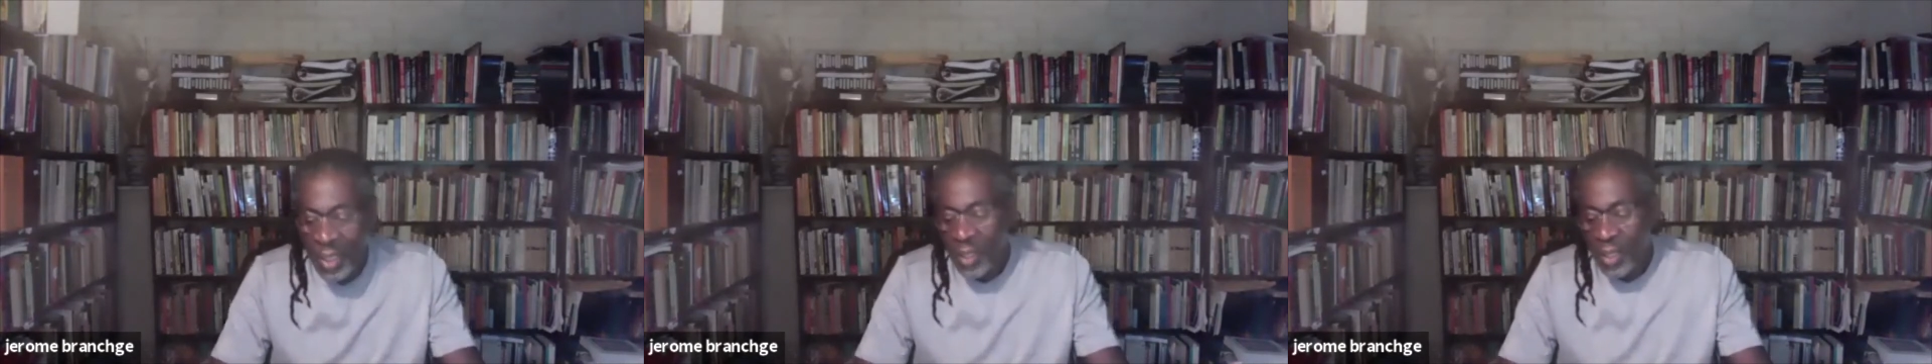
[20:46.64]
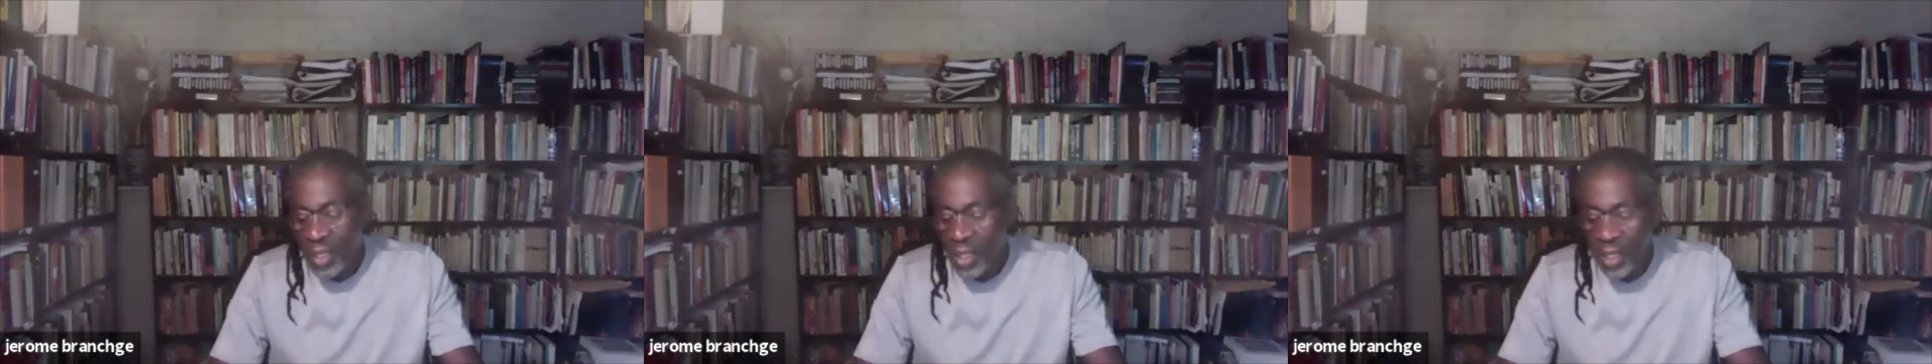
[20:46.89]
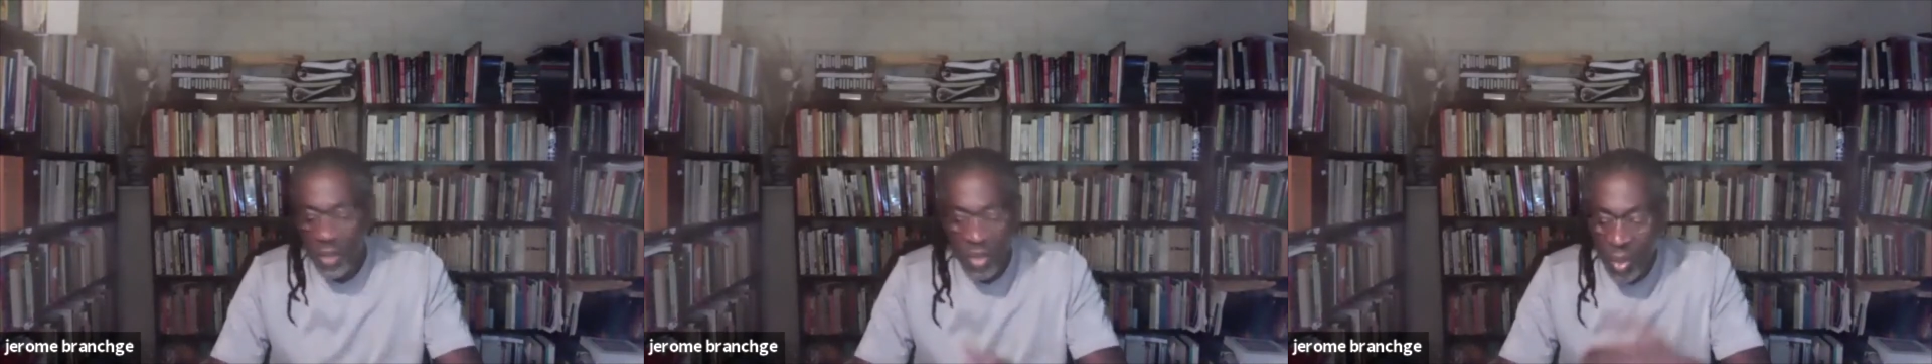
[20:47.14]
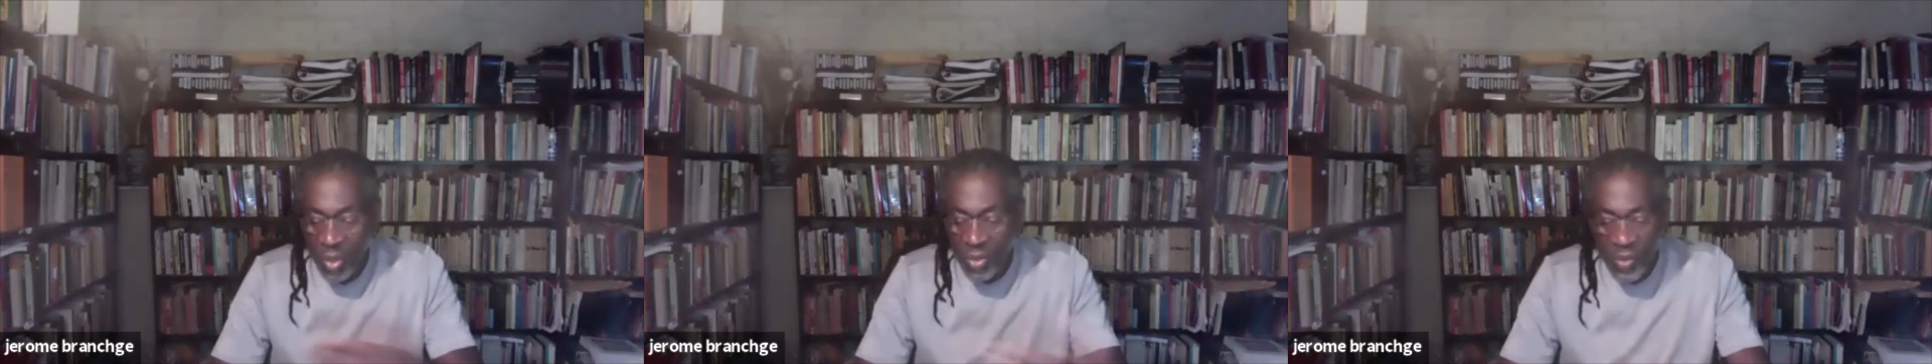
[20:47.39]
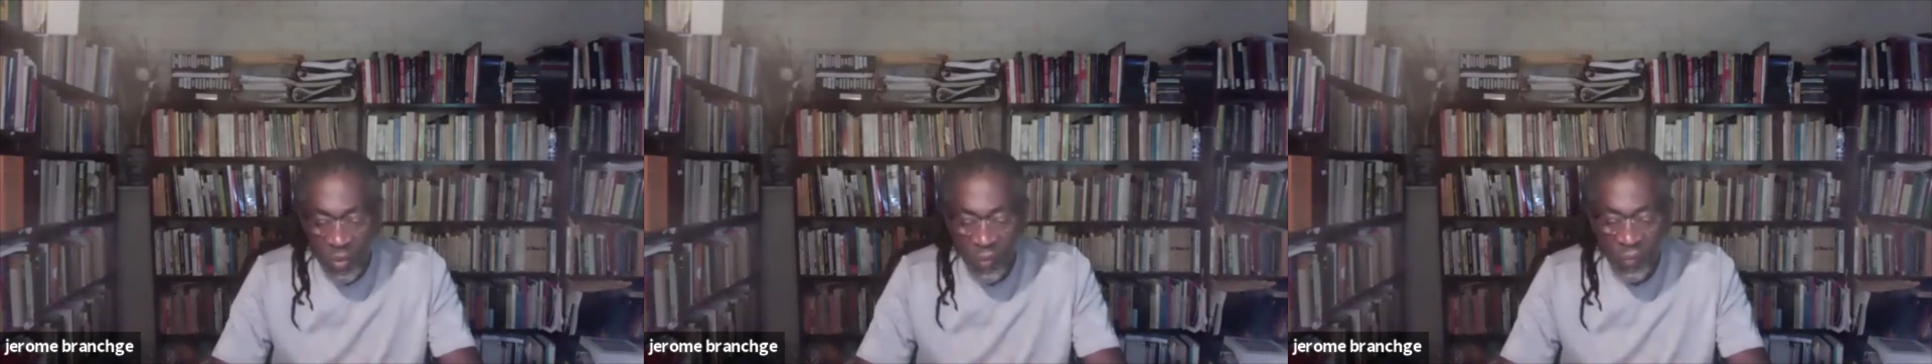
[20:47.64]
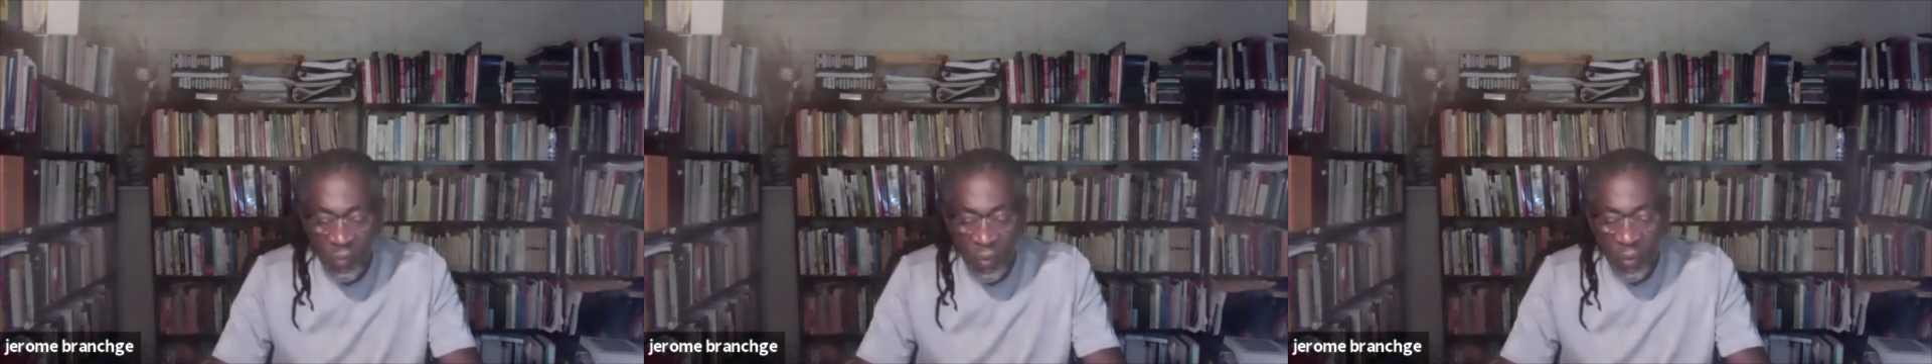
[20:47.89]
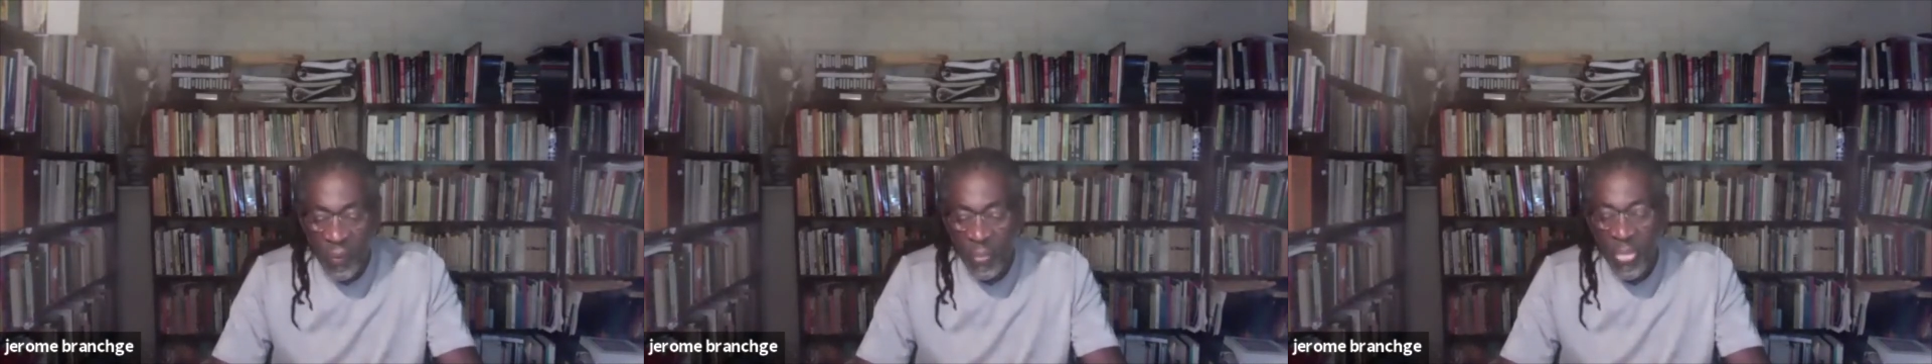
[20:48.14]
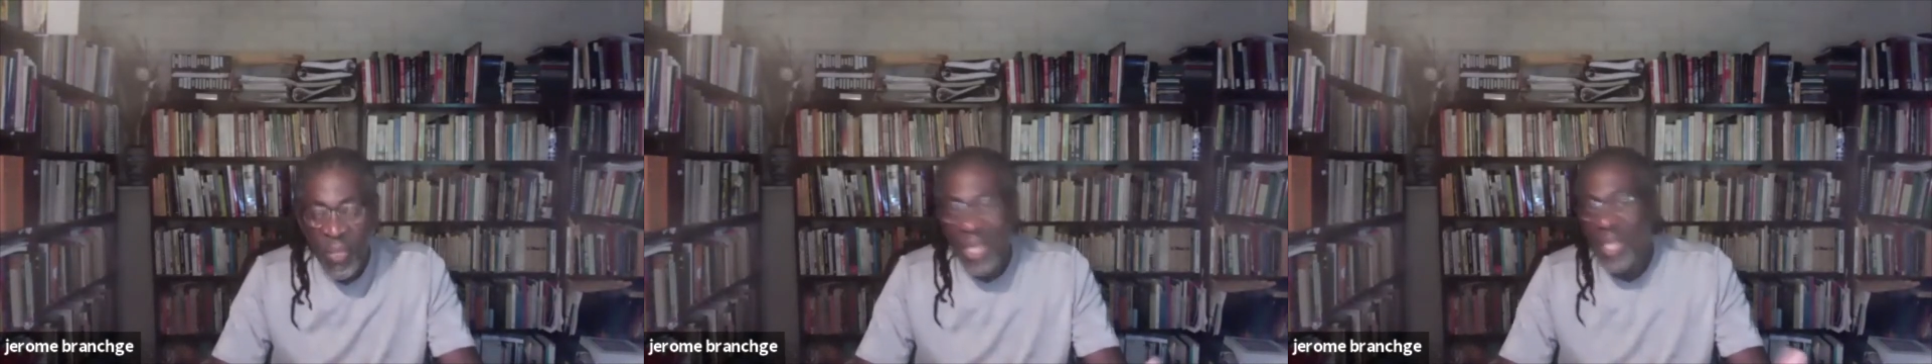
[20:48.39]
and so on and so forth,
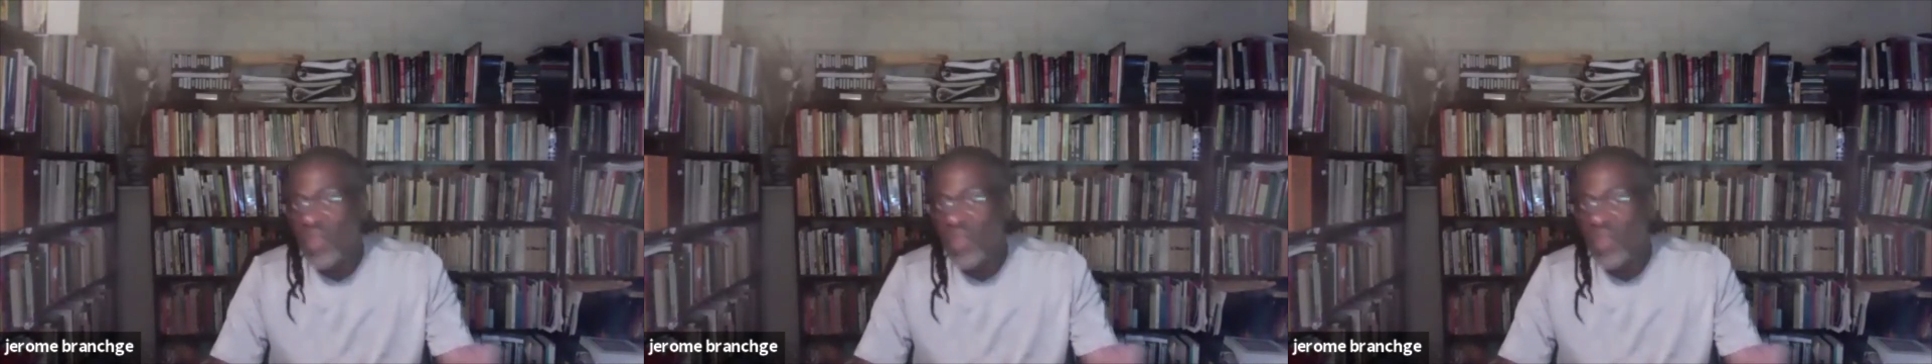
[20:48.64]
in